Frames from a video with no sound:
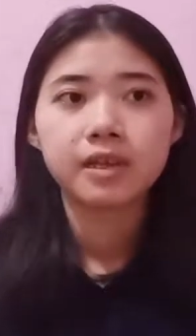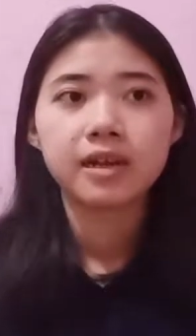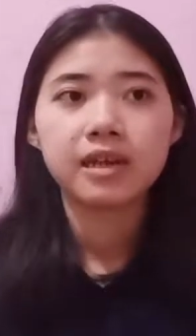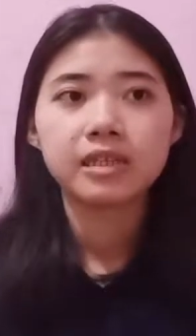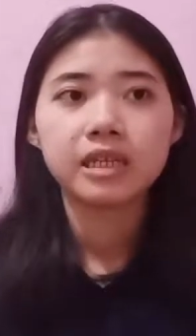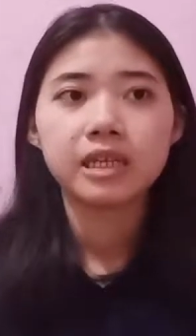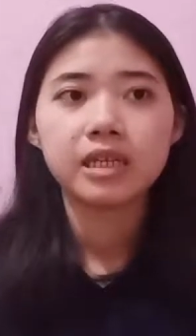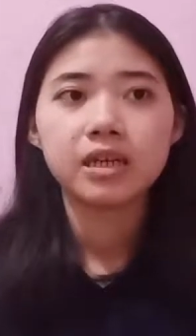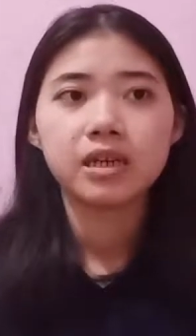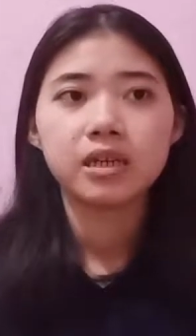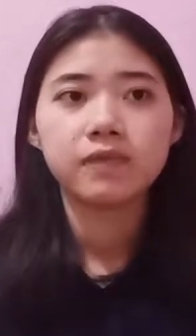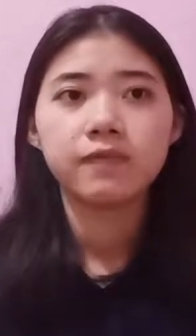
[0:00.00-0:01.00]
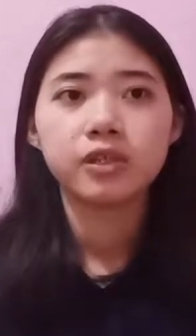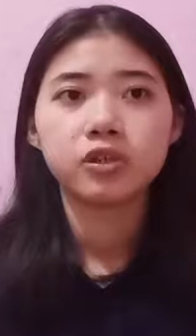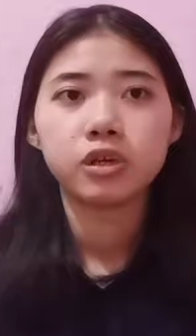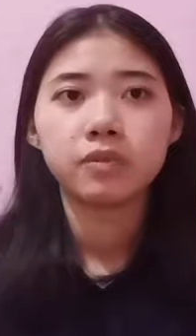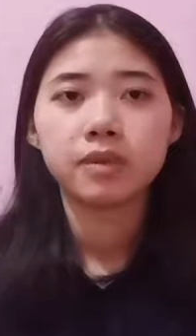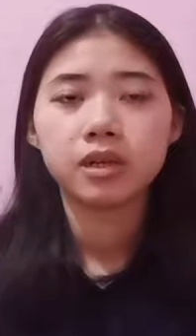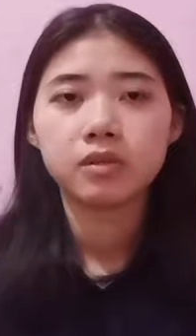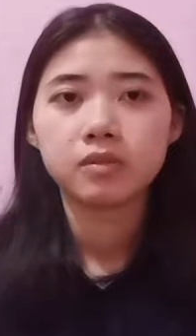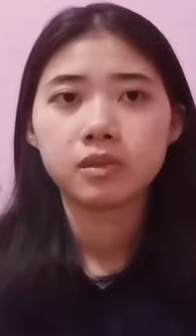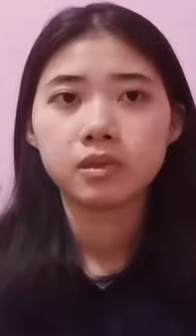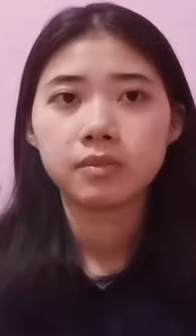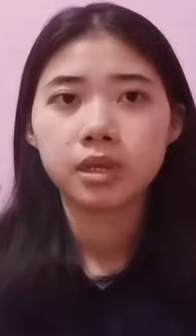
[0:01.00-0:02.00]
Lastly, the inventory
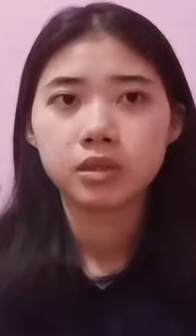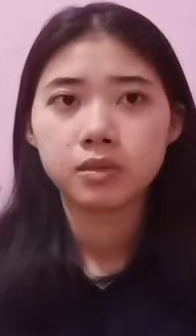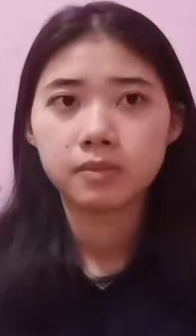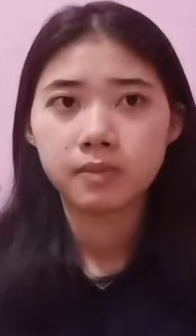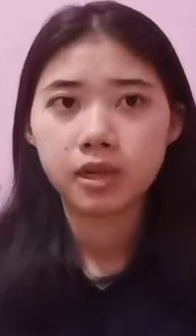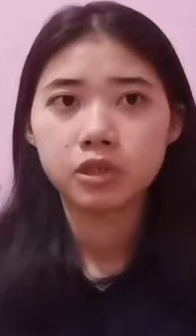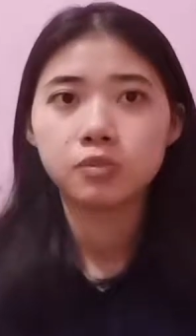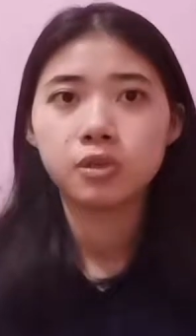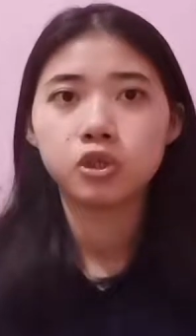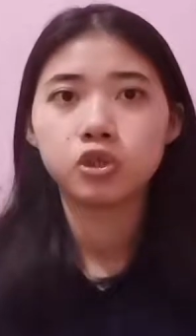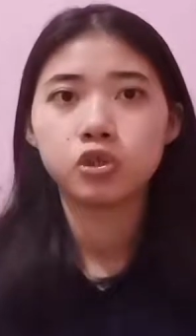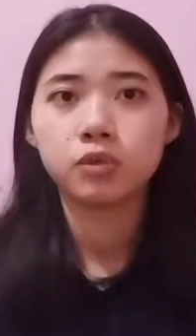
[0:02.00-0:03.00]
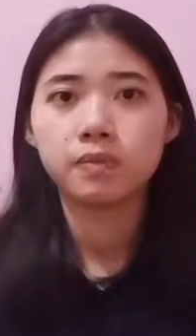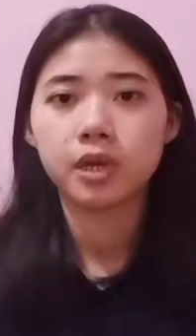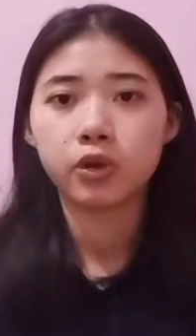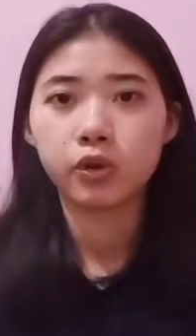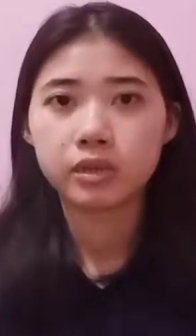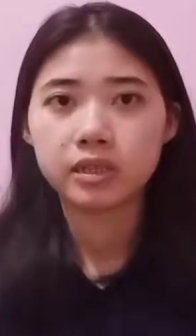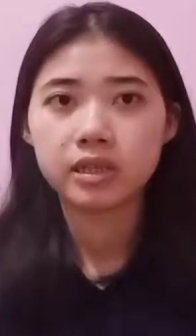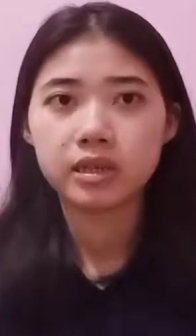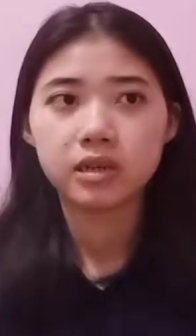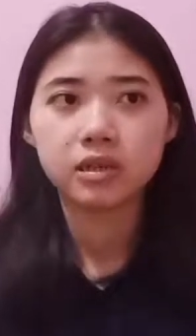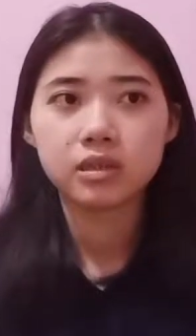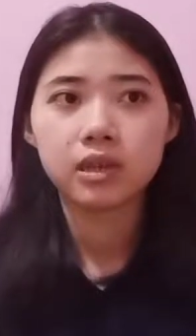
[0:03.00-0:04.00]
management should be
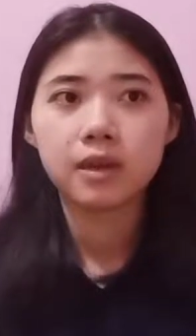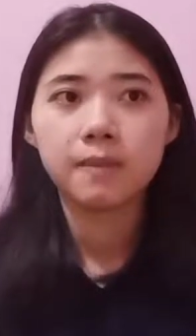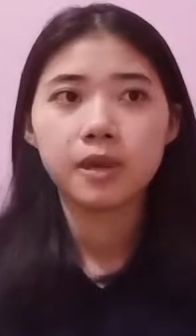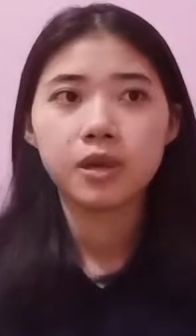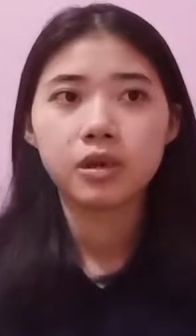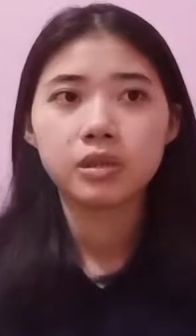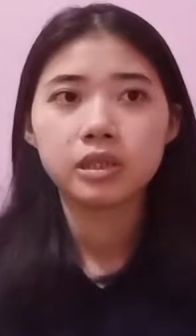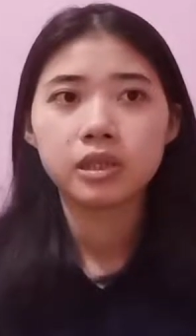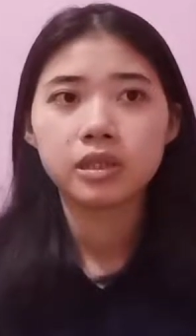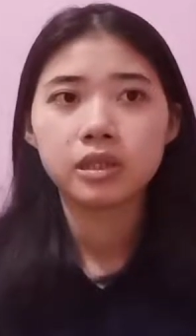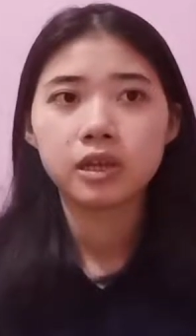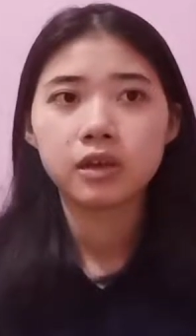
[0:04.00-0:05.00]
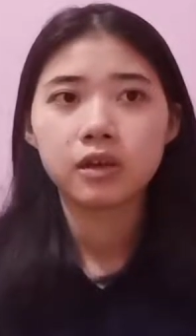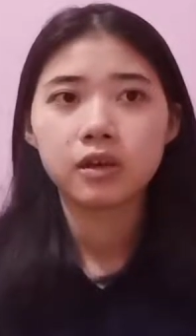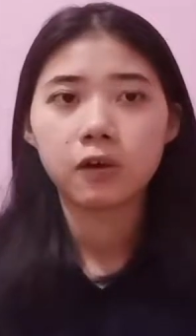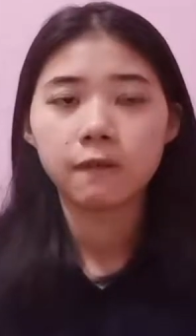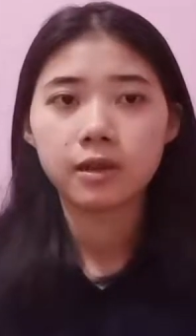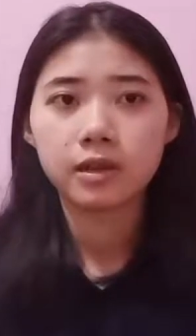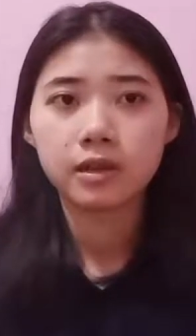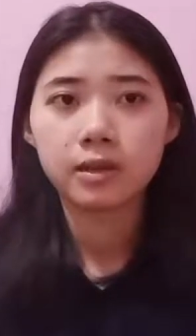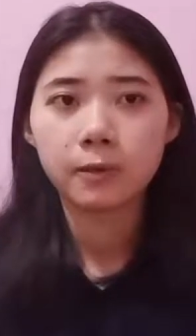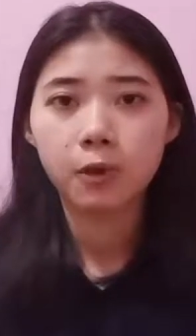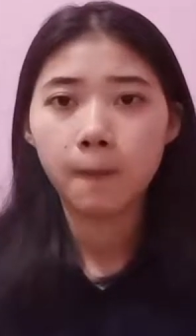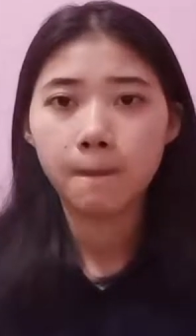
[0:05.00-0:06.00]
considered because these
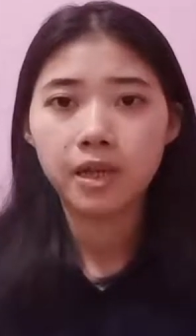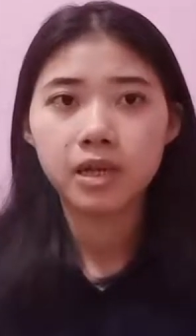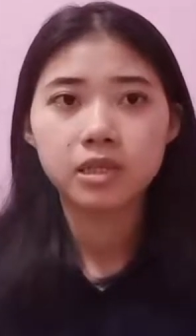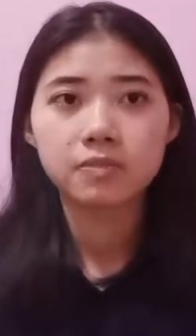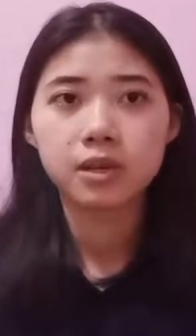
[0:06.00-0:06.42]
components may